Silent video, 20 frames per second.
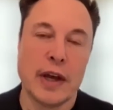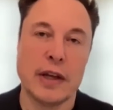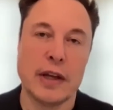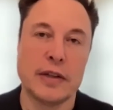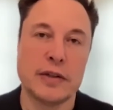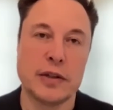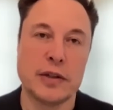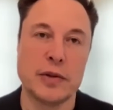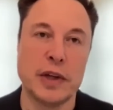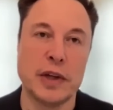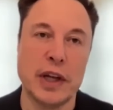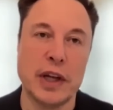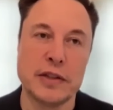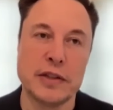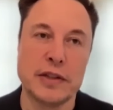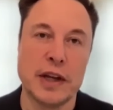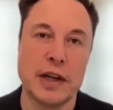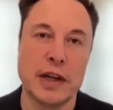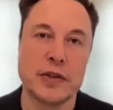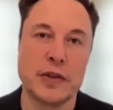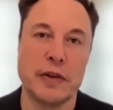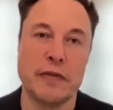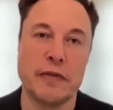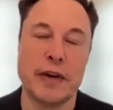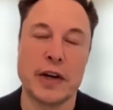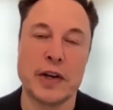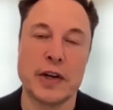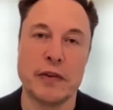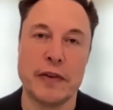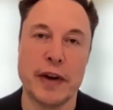And so you need stationary
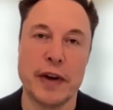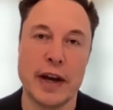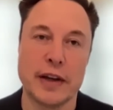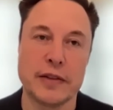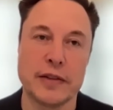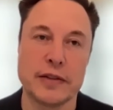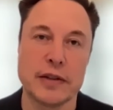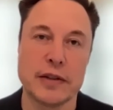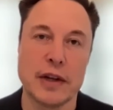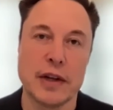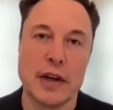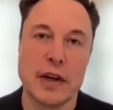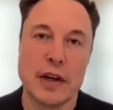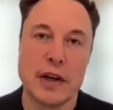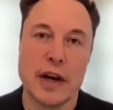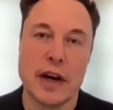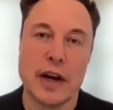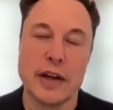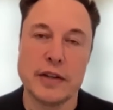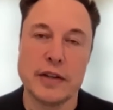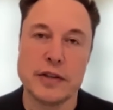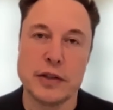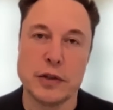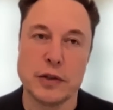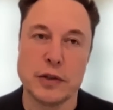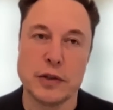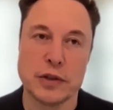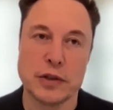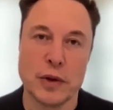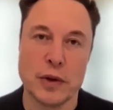battery packs uh,
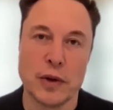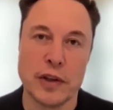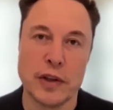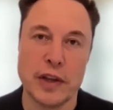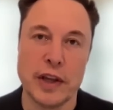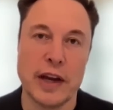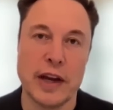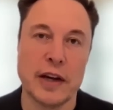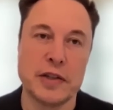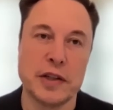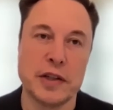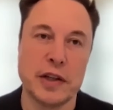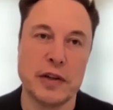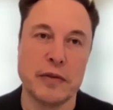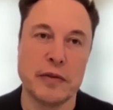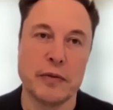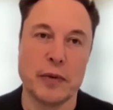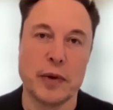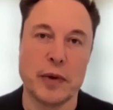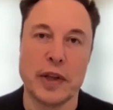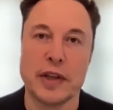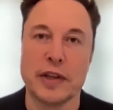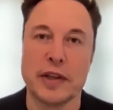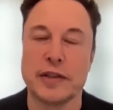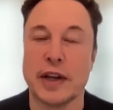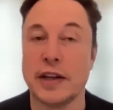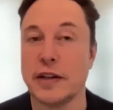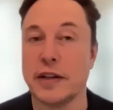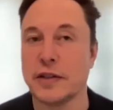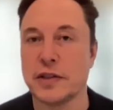to store the energy when the
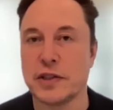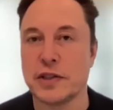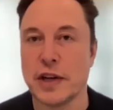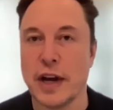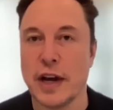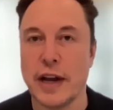sun doesn't